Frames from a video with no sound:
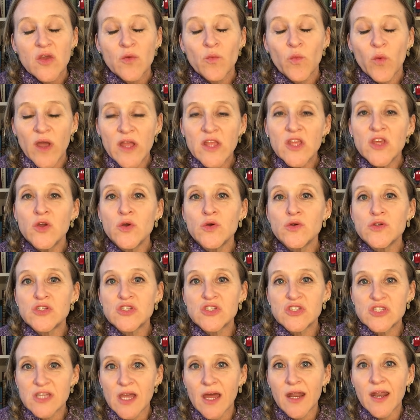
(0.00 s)
when you
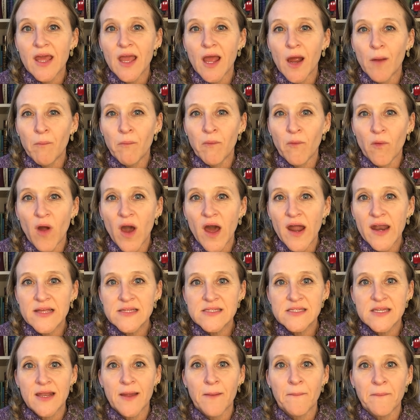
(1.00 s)
study abroad
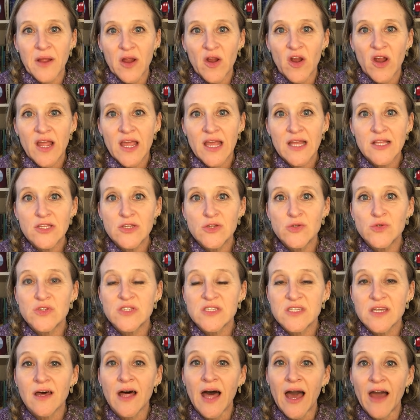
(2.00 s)
as an American, you
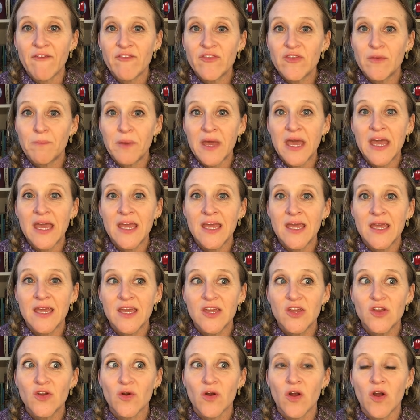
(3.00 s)
still have to pay
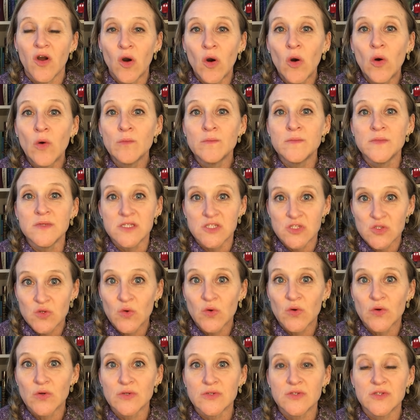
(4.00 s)
your home
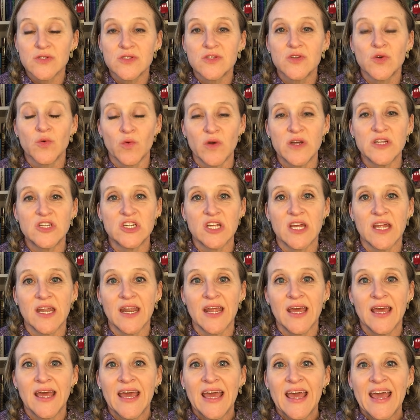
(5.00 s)
school's
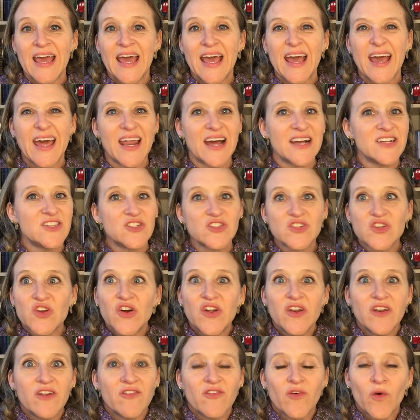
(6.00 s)
tuition. And I just
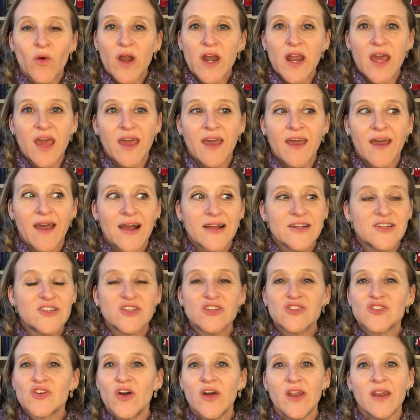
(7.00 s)
couldn't afford it. I
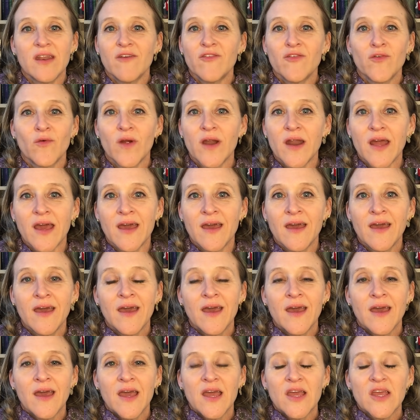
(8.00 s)
just couldn't afford it.
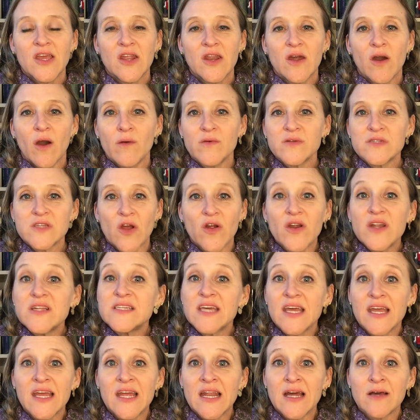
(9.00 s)
You know, I was already
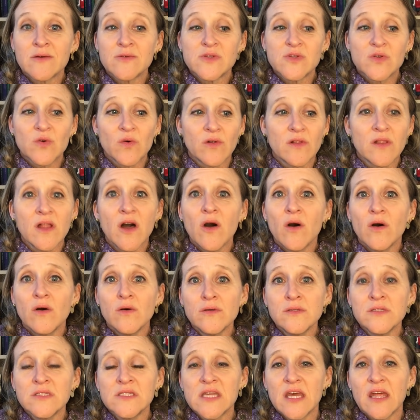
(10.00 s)
taking out school
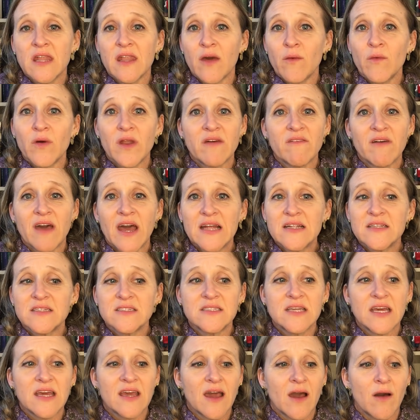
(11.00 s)
loans and I would have had to
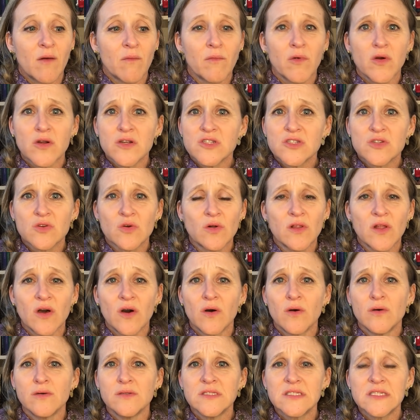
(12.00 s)
take out more school
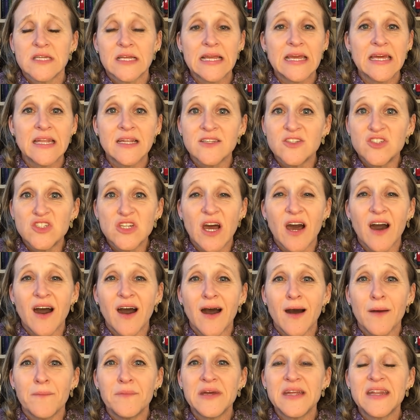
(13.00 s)
loans and get a
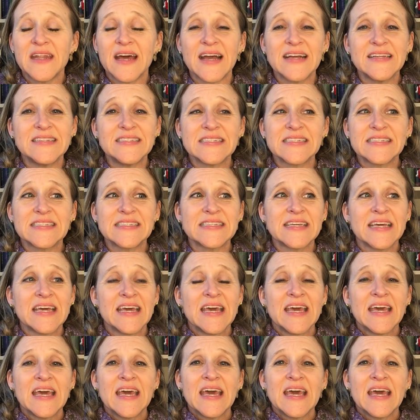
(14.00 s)
job. And I just,